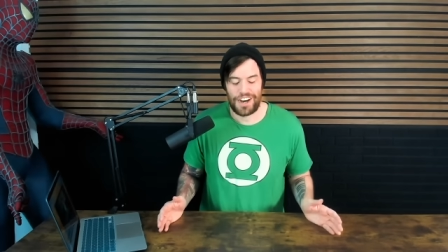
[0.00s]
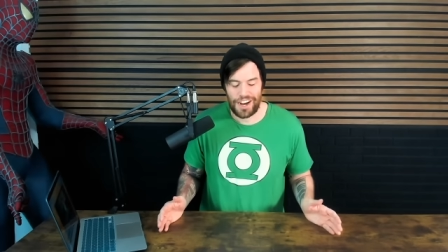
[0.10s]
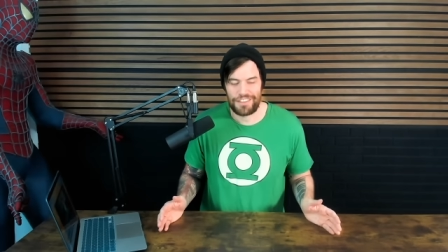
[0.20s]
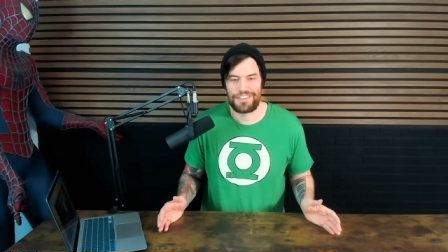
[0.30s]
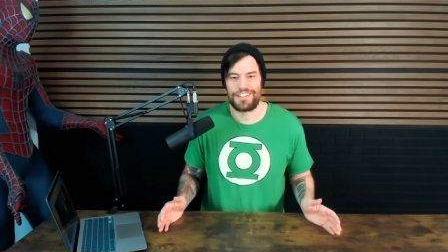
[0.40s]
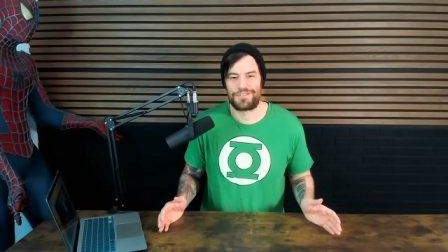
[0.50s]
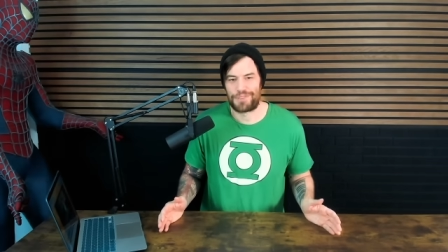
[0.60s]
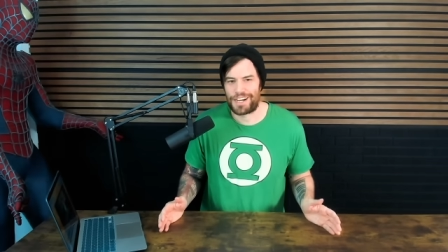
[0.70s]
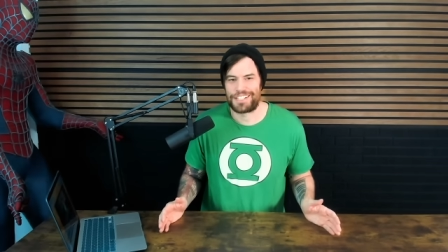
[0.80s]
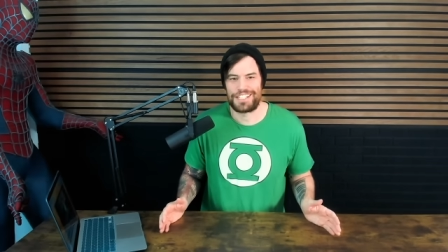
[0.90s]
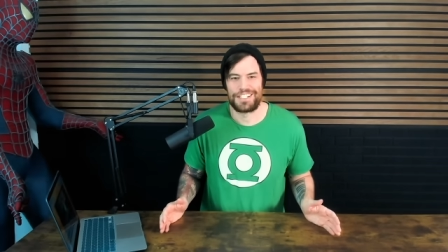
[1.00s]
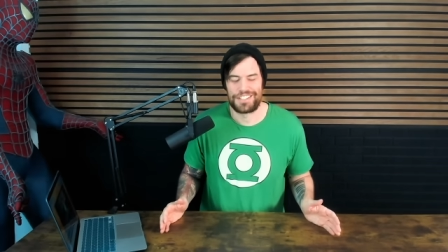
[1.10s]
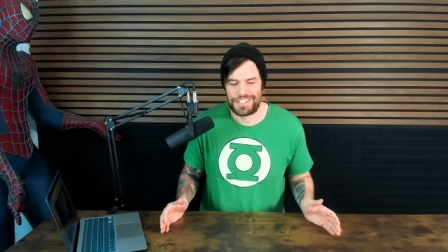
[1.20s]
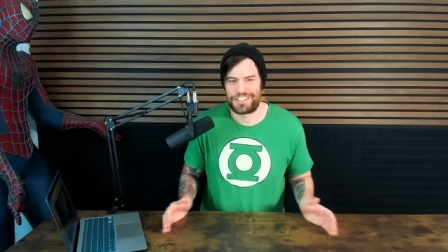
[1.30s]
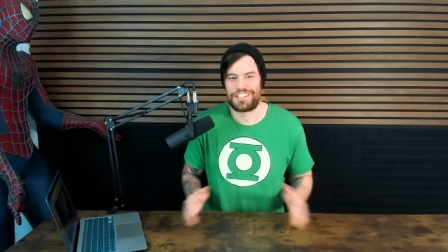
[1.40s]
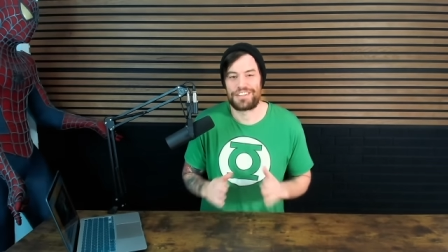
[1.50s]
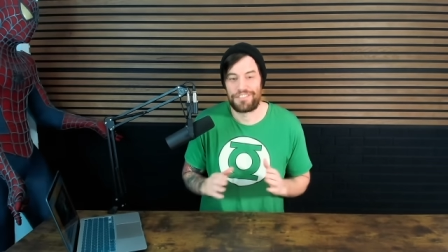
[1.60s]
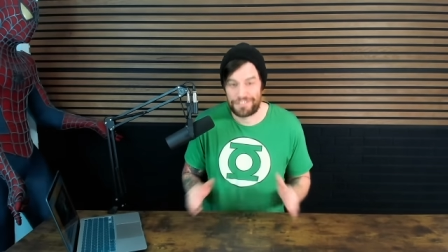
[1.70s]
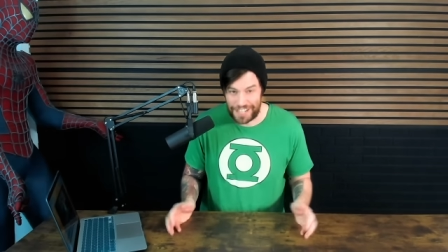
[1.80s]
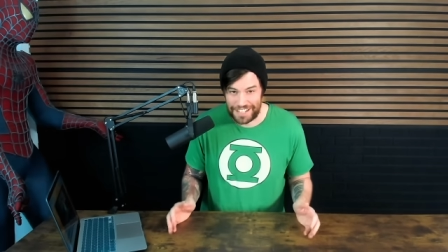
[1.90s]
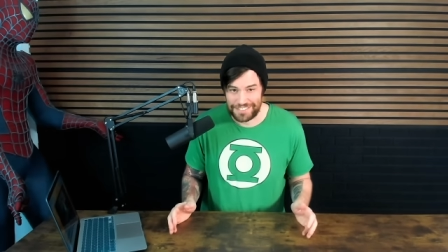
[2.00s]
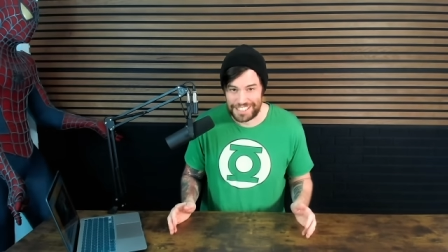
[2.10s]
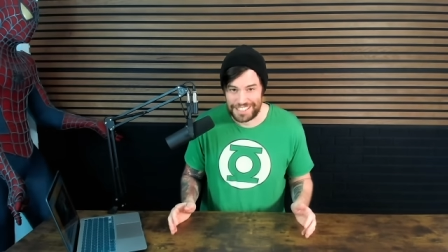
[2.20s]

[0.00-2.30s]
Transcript: off his Rocketeer series finally.